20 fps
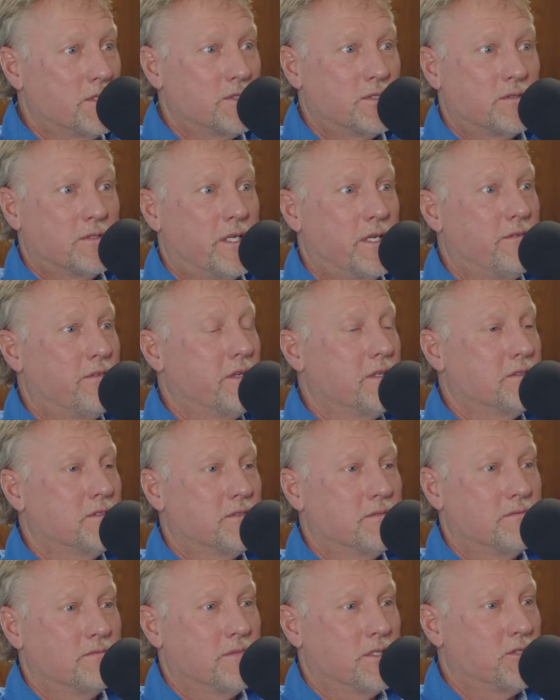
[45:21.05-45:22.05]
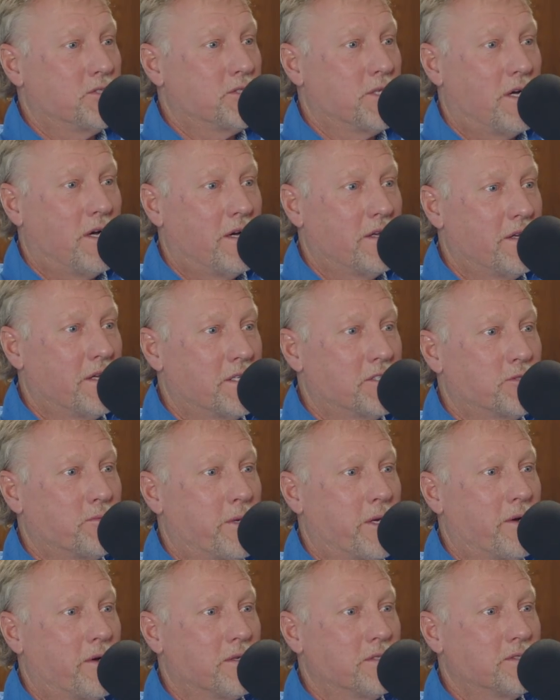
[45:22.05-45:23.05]
just give it a shot and
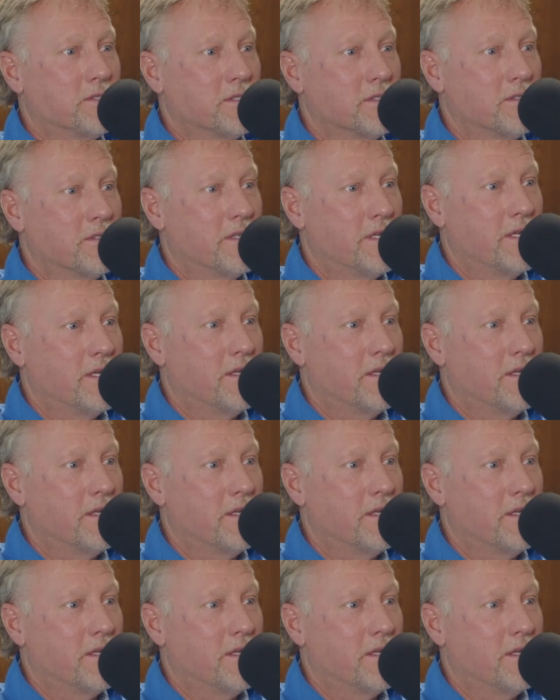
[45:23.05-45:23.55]
experience it,